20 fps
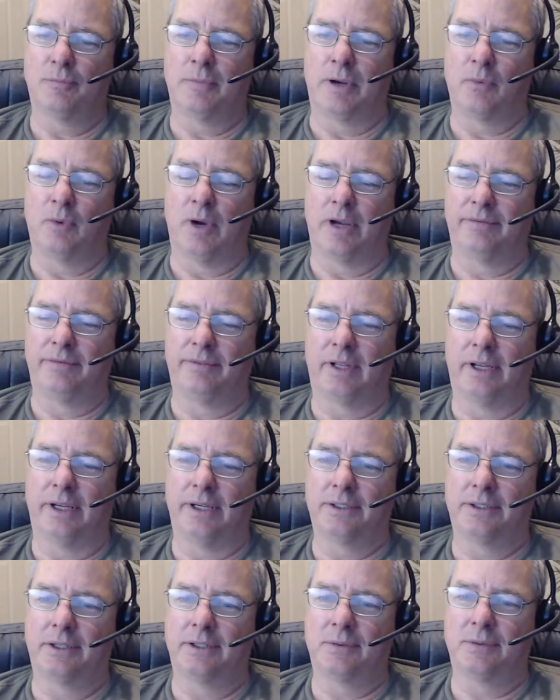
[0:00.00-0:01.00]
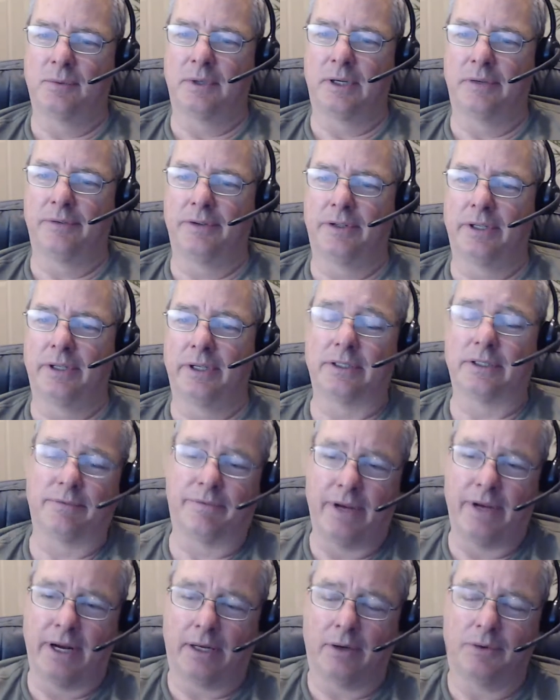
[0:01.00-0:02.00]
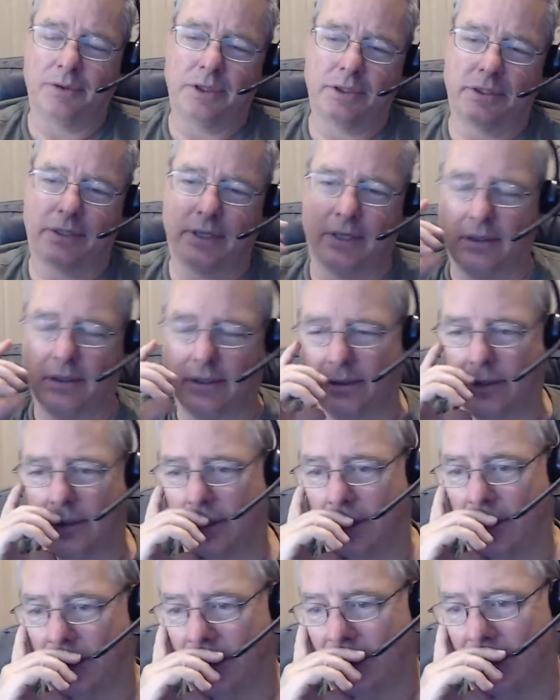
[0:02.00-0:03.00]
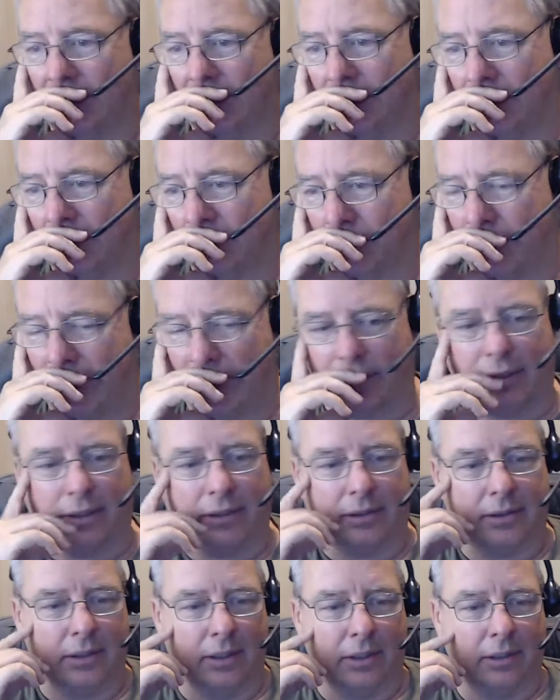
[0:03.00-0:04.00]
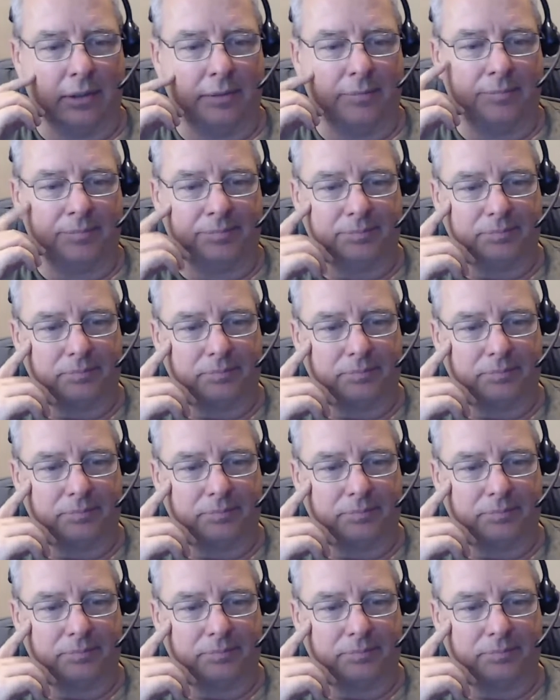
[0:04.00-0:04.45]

my wife likes. That's what everything is. In fact, I was just telling Matt that